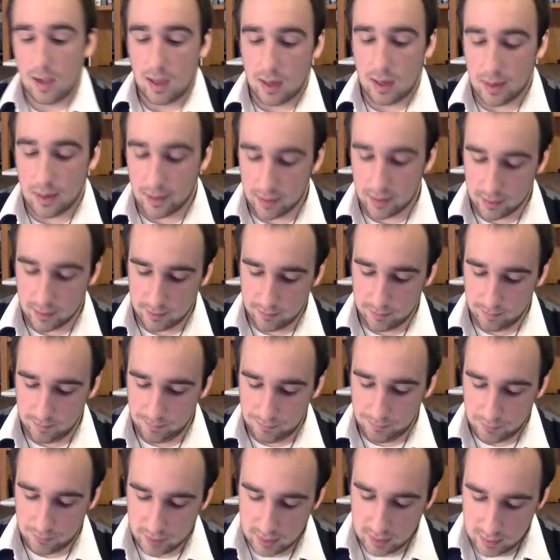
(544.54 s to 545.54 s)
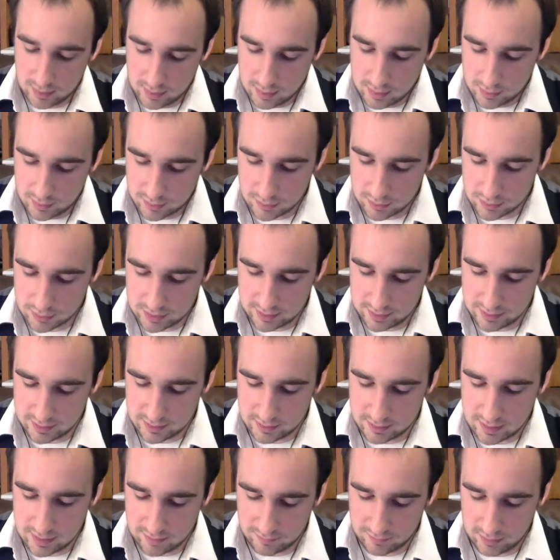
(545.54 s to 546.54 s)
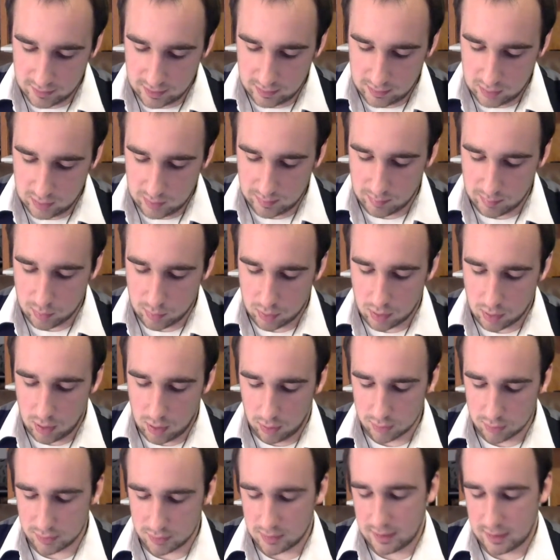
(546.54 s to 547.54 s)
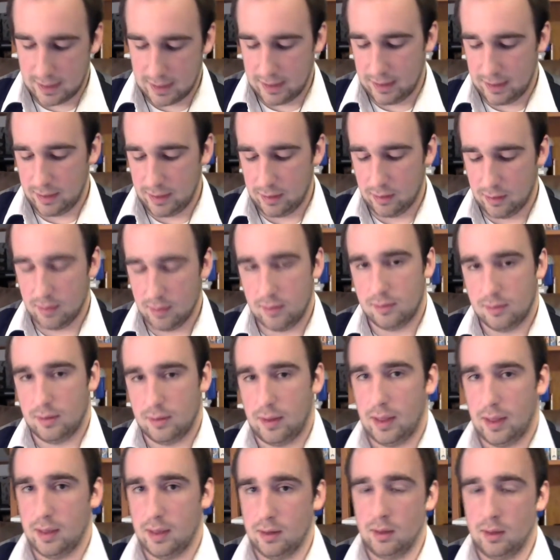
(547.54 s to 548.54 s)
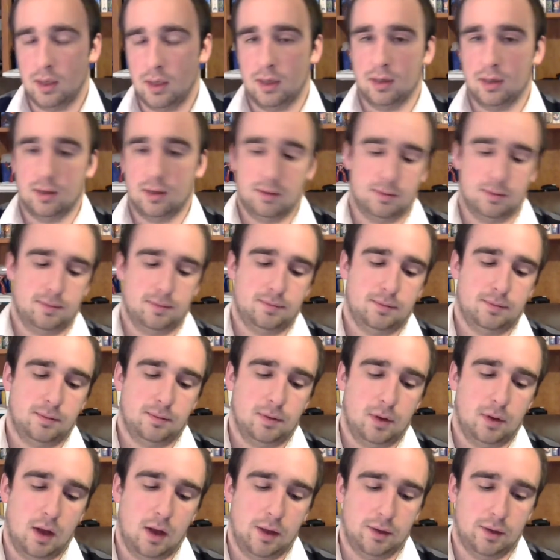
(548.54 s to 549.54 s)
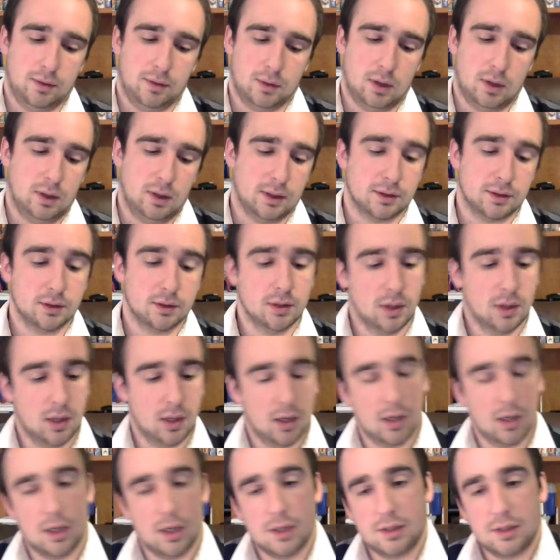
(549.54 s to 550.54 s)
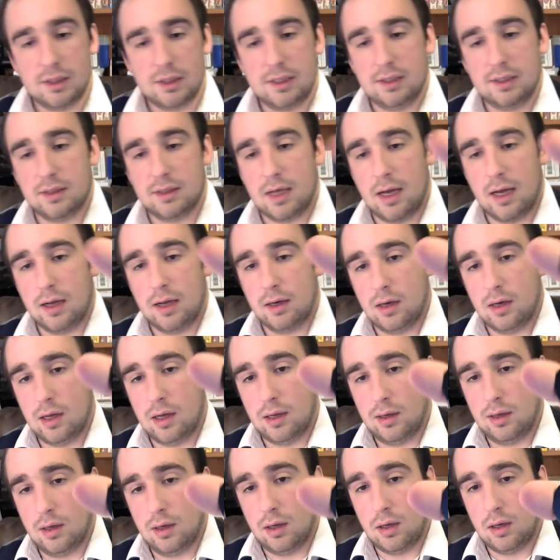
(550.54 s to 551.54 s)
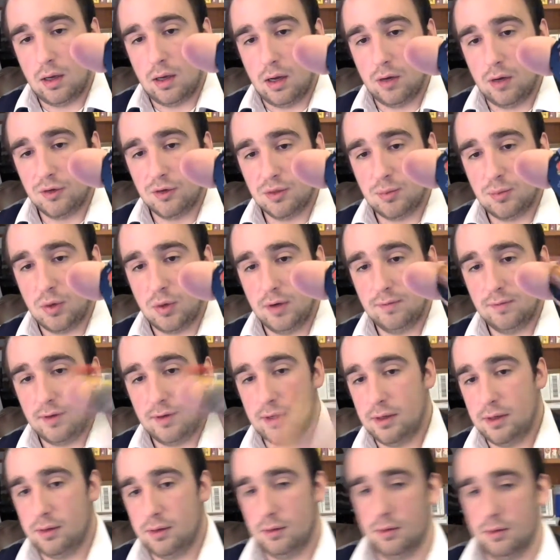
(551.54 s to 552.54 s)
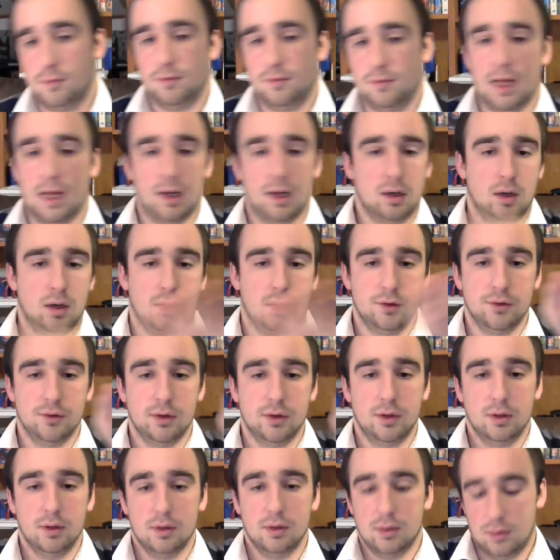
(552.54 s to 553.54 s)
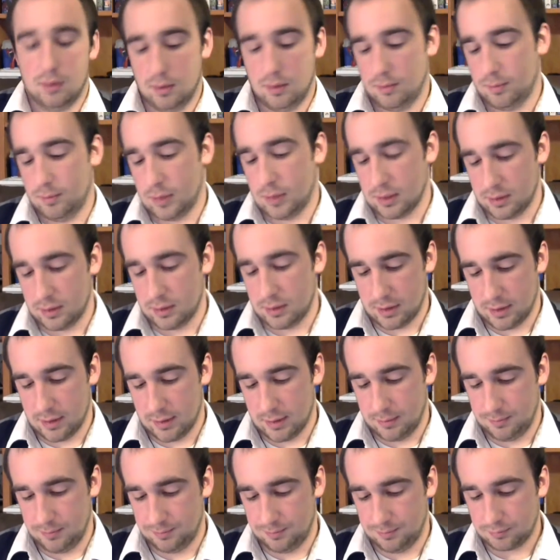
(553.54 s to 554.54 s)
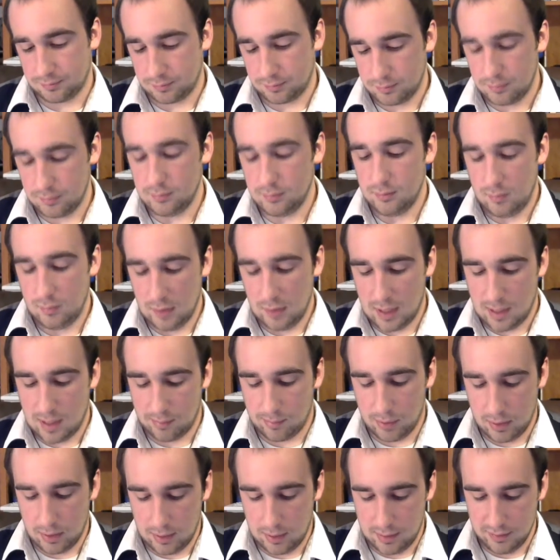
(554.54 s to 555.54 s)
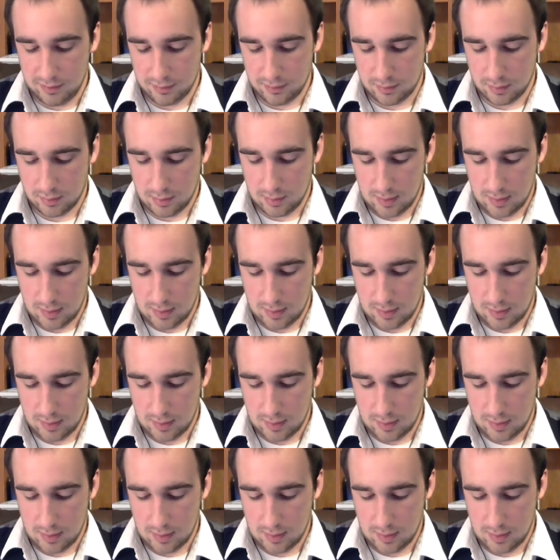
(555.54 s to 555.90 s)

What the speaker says: So she's definitely a little bit more alternate-y than other clicks. She's got a 100 point value, flat 100, but yeah, pretty nice.